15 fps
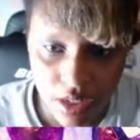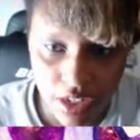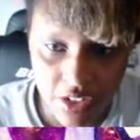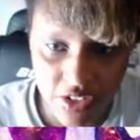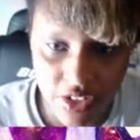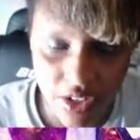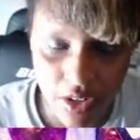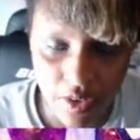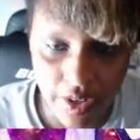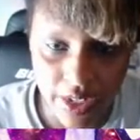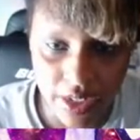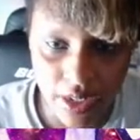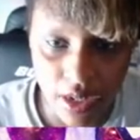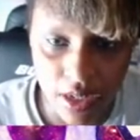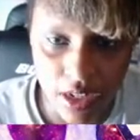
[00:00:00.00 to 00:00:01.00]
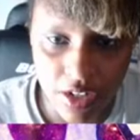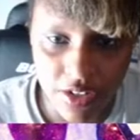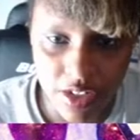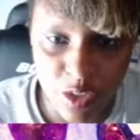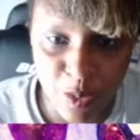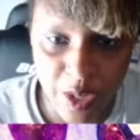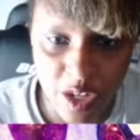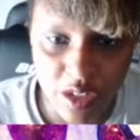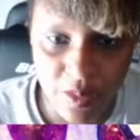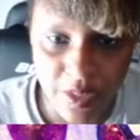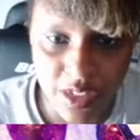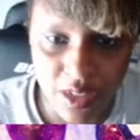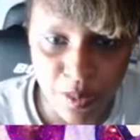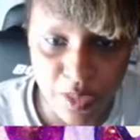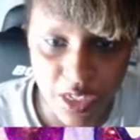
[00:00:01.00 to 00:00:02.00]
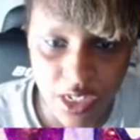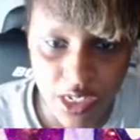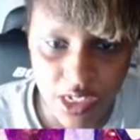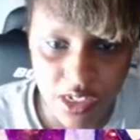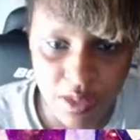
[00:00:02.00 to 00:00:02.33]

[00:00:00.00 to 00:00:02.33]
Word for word: I should know. I, I lost six pounds by simply eating